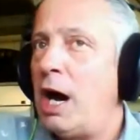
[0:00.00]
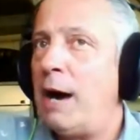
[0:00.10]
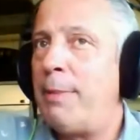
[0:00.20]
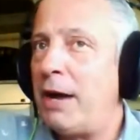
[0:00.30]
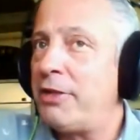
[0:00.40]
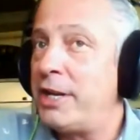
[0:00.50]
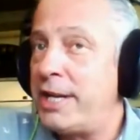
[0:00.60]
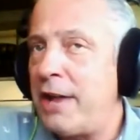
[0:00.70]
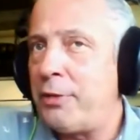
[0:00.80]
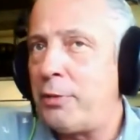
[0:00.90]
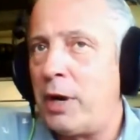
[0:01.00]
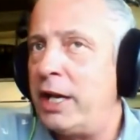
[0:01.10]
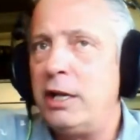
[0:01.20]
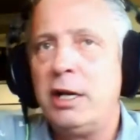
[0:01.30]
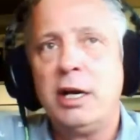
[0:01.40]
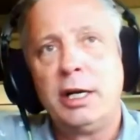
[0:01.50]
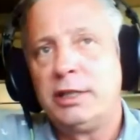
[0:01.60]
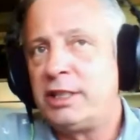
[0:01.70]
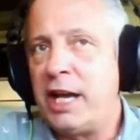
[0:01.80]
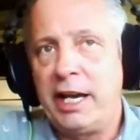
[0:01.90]
about the death rate,
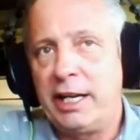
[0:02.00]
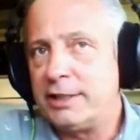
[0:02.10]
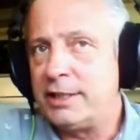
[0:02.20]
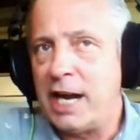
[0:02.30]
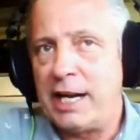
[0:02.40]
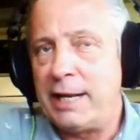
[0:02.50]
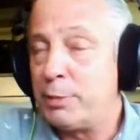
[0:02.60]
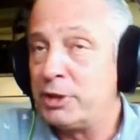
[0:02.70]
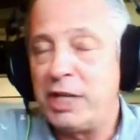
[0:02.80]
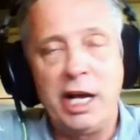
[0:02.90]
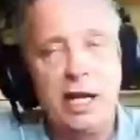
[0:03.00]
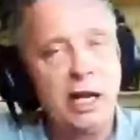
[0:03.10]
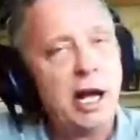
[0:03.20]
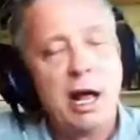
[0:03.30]
saying it's 90%.